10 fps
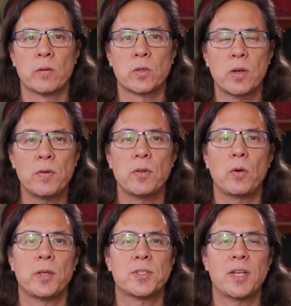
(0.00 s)
So even
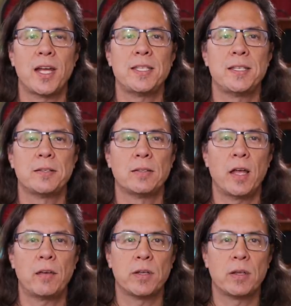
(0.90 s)
though this
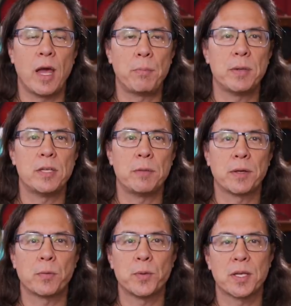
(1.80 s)
1911
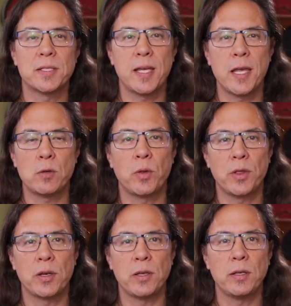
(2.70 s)
epidemic was contained
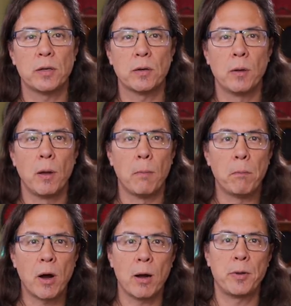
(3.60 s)
within a year,
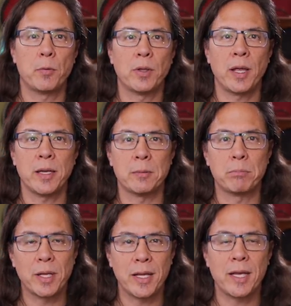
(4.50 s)
marmot-related
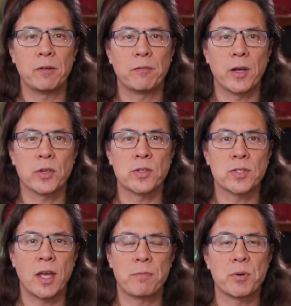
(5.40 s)
plague
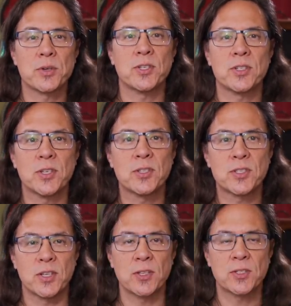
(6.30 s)
infections have persisted
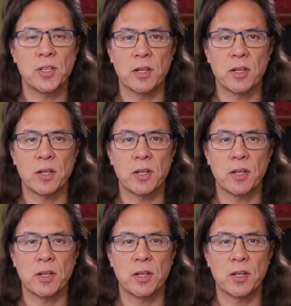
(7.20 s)
since